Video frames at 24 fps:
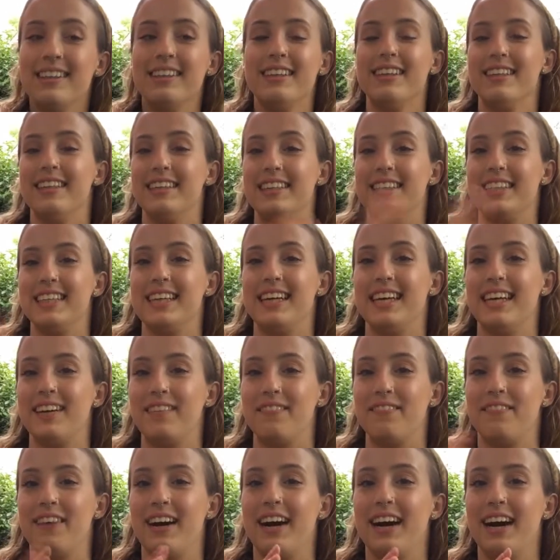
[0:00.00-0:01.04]
You did
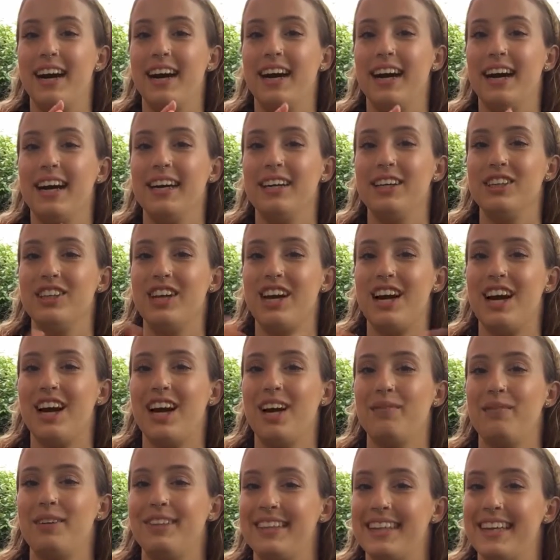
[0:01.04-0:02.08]
a fine job.
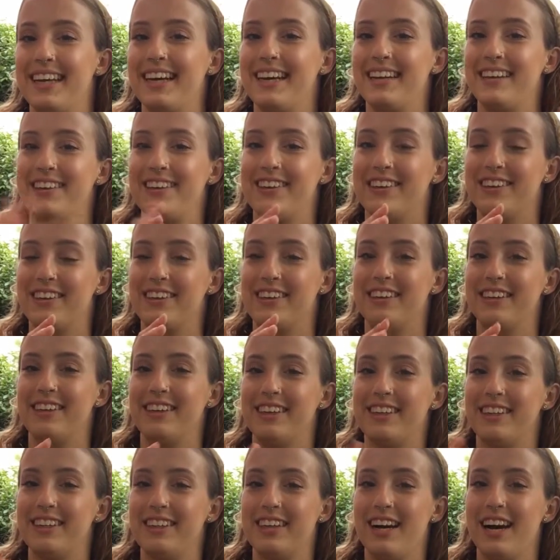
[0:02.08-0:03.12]
You did a
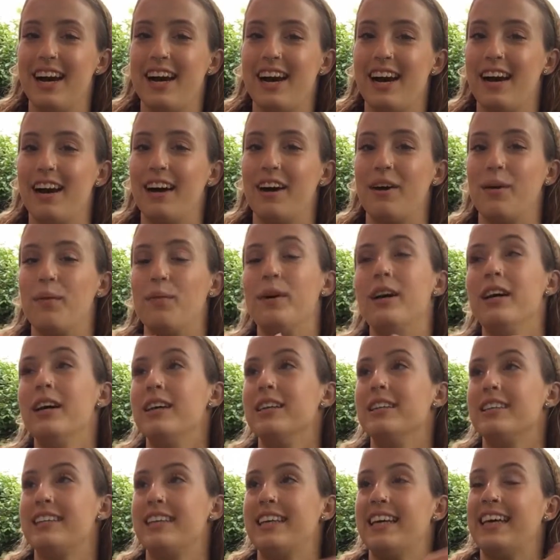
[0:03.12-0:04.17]
good job.
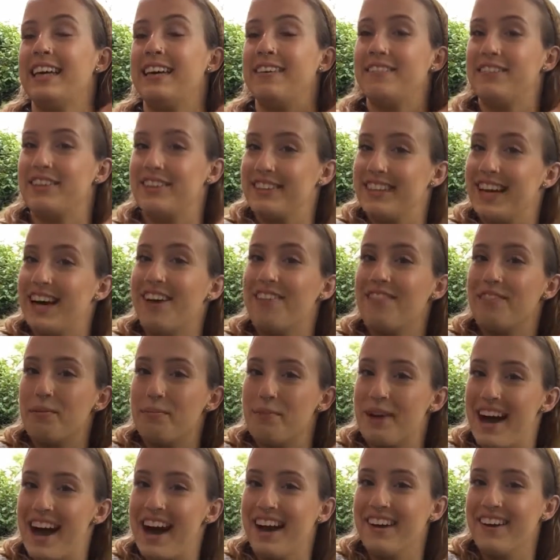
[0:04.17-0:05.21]
So give yourself a
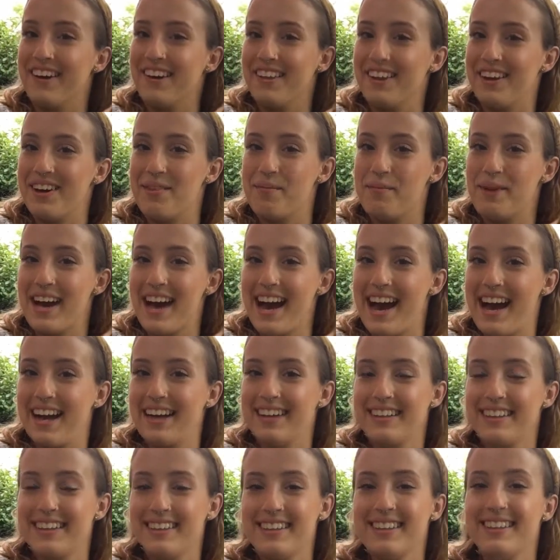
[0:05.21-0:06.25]
pat on the back.
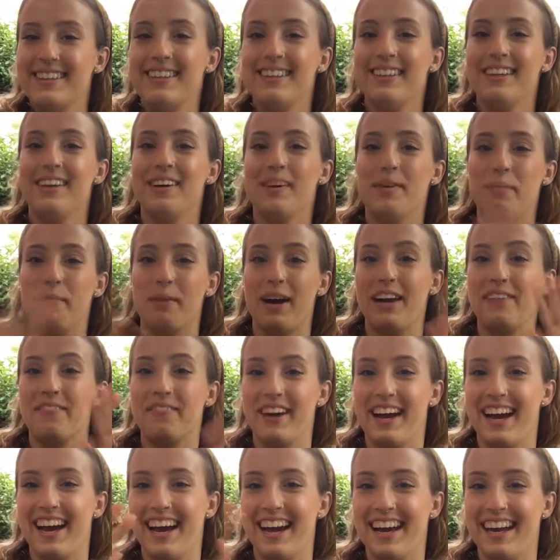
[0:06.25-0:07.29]
Bye,
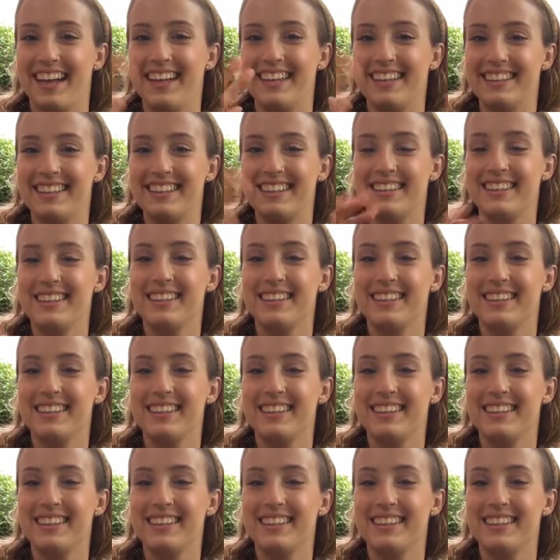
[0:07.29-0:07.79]
friends.